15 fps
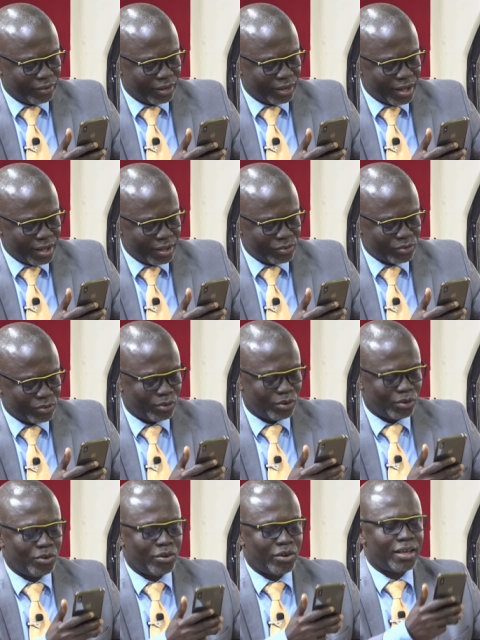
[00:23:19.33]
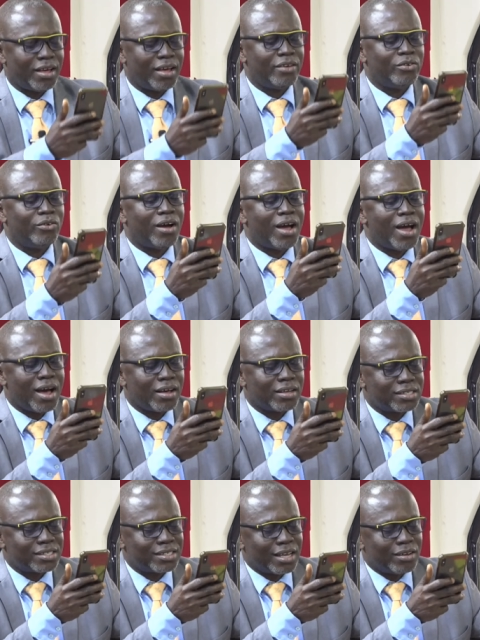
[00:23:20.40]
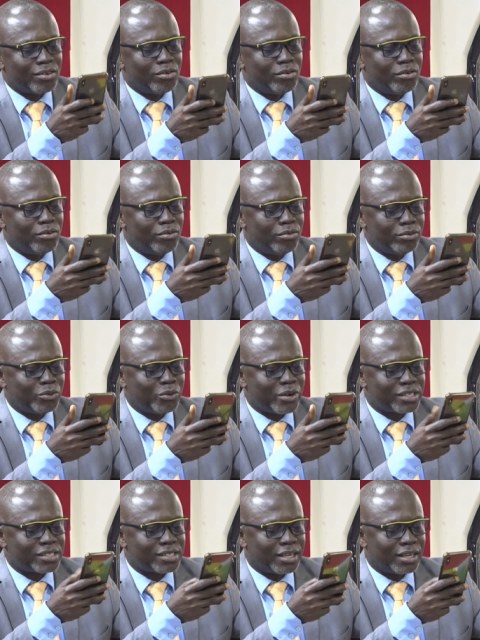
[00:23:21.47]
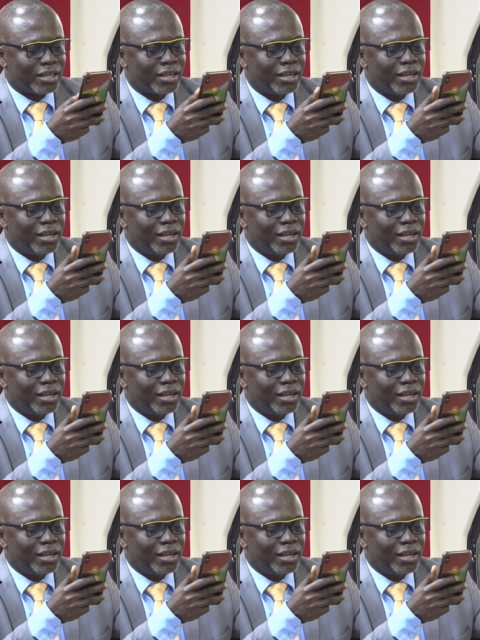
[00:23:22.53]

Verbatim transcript: regards to lawyer, you ask a good question.